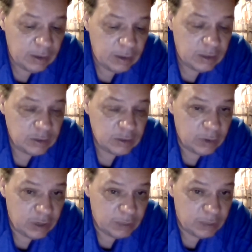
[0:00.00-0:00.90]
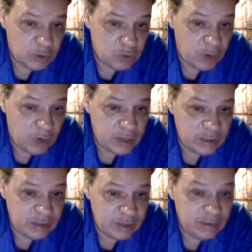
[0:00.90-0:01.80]
So their numbers are
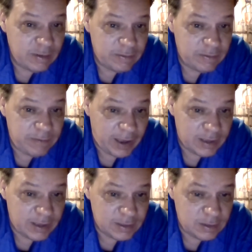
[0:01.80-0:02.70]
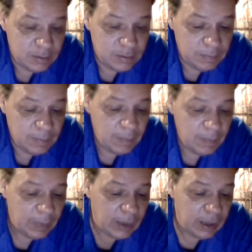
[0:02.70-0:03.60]
rising fast.
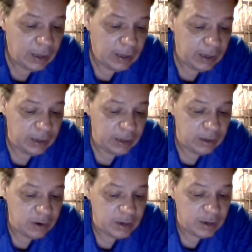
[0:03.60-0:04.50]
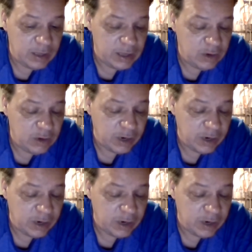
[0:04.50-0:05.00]
And in, in the United